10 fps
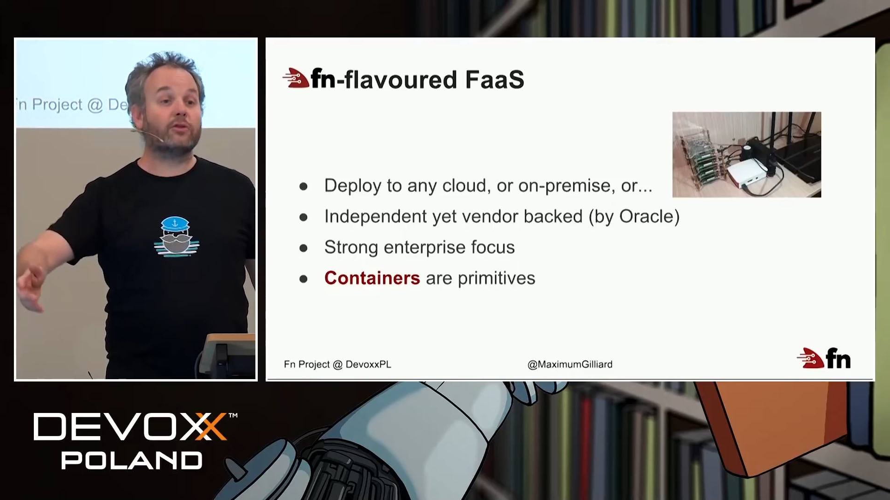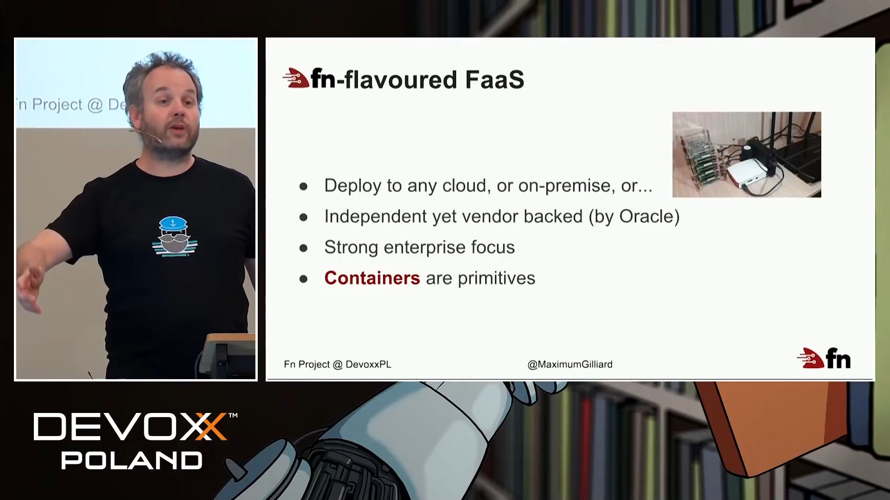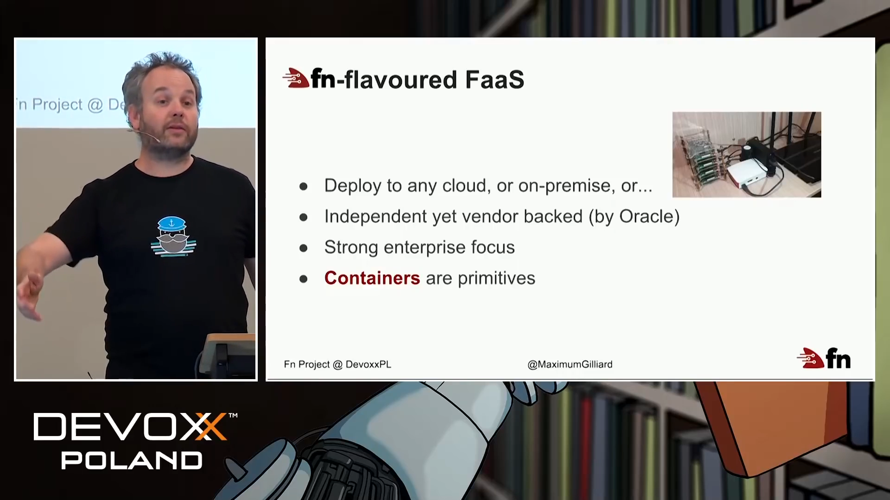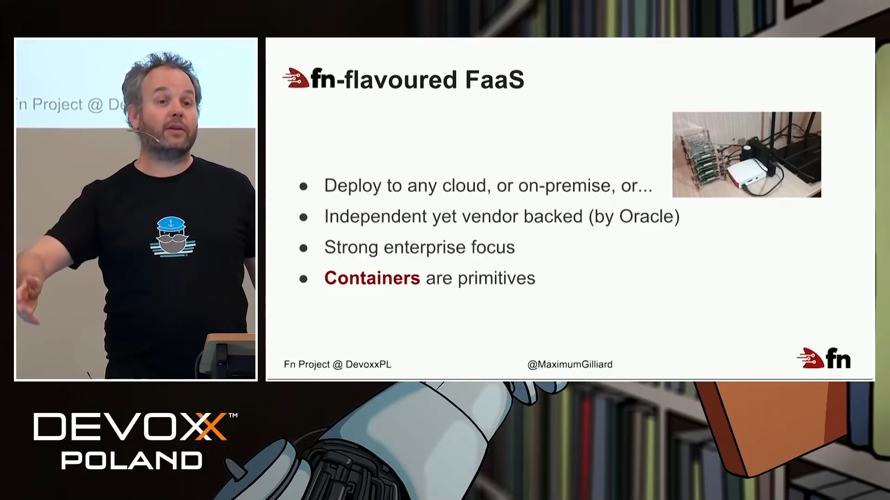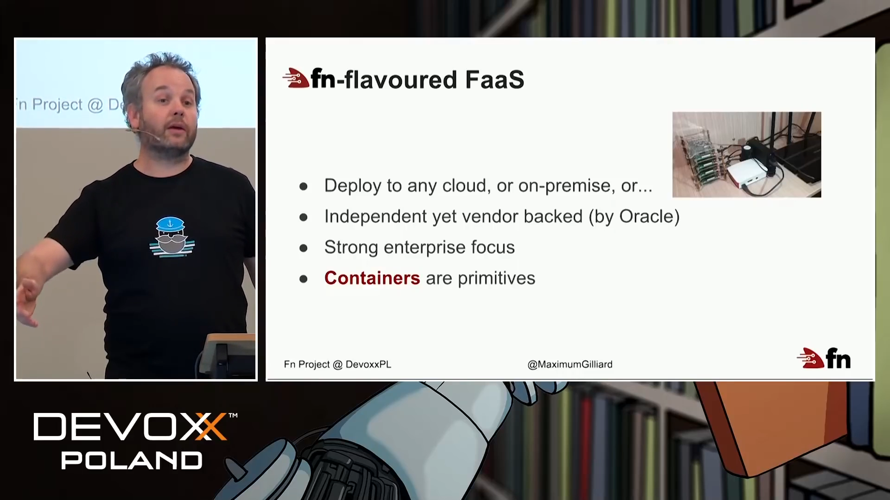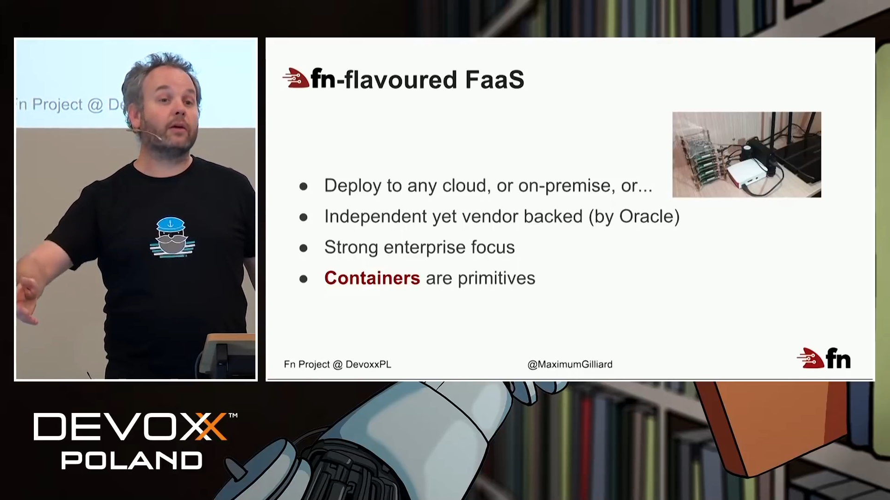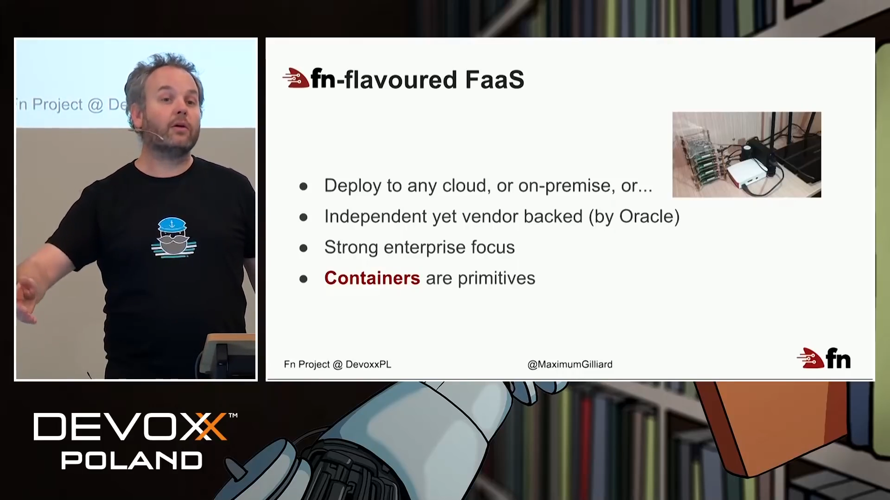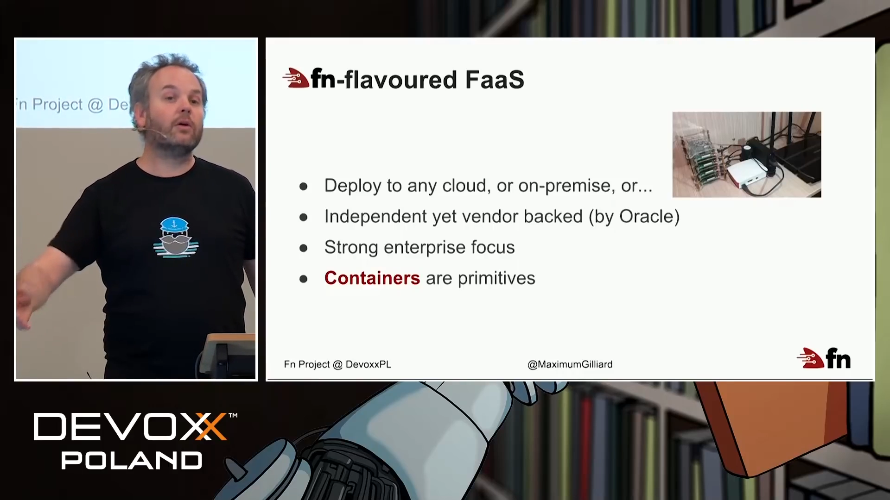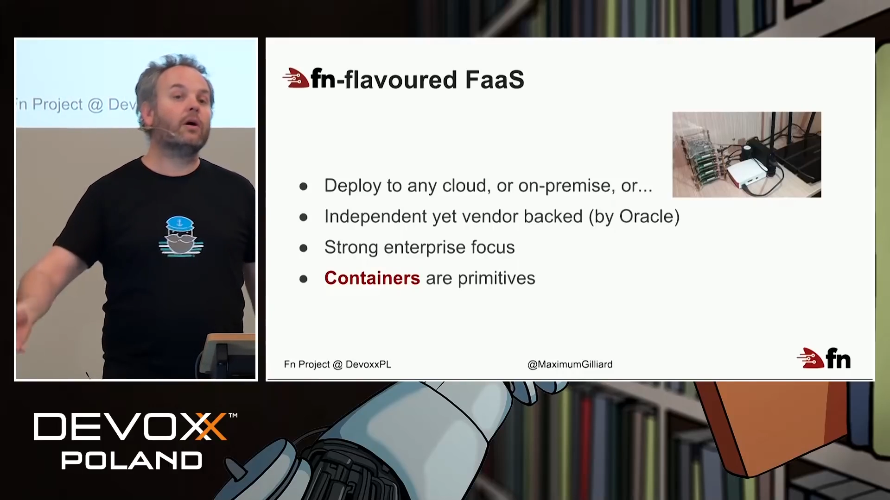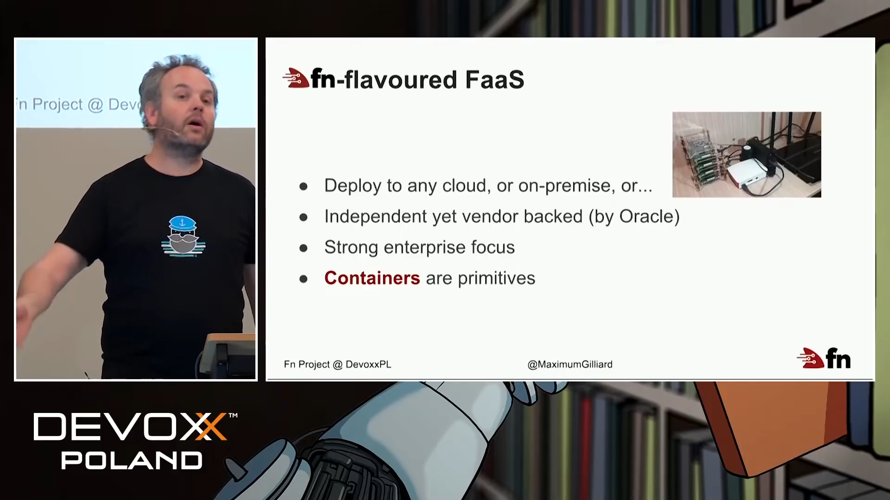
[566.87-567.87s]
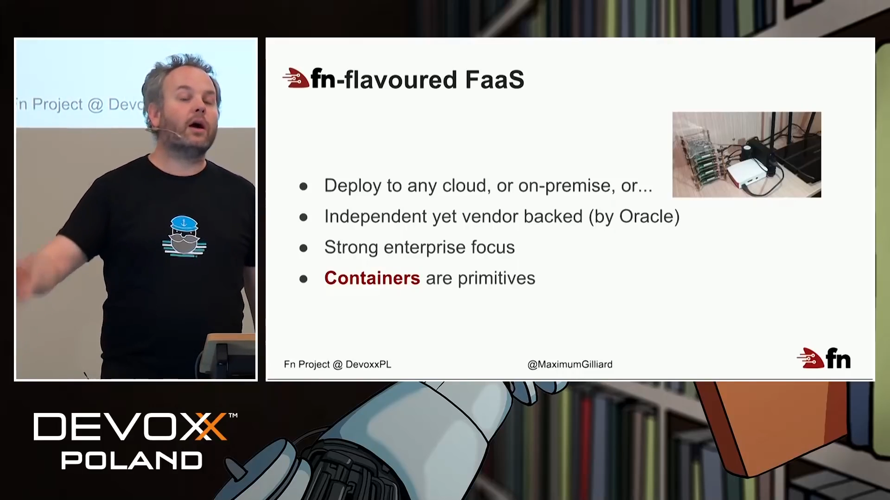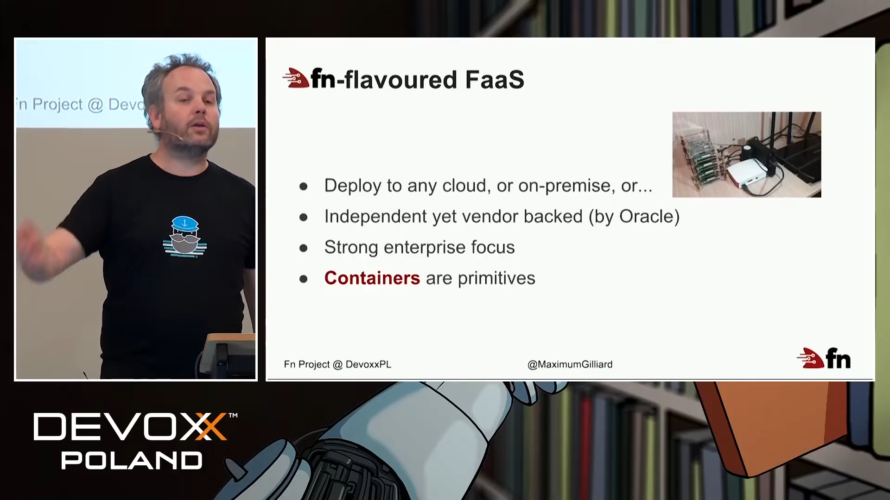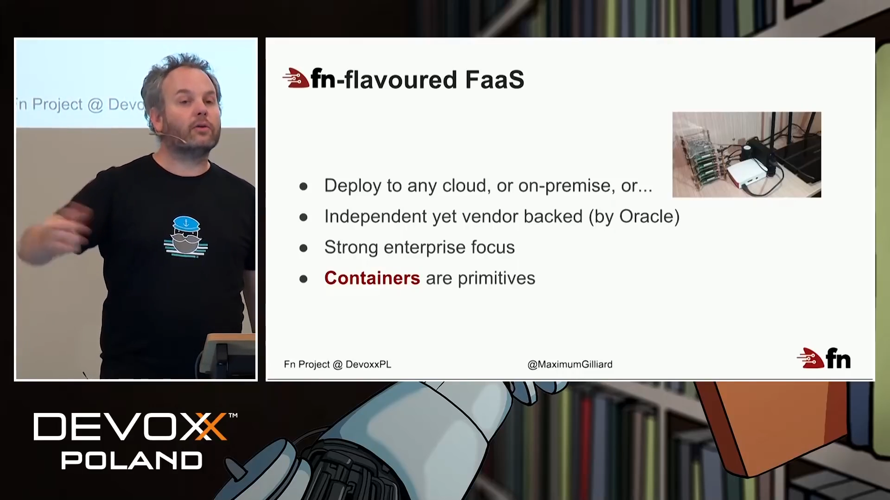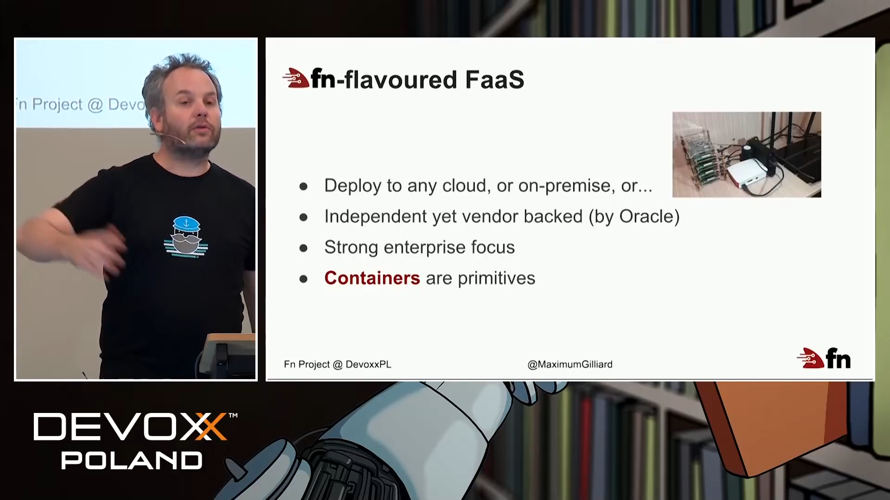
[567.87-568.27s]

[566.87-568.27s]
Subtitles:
setting. And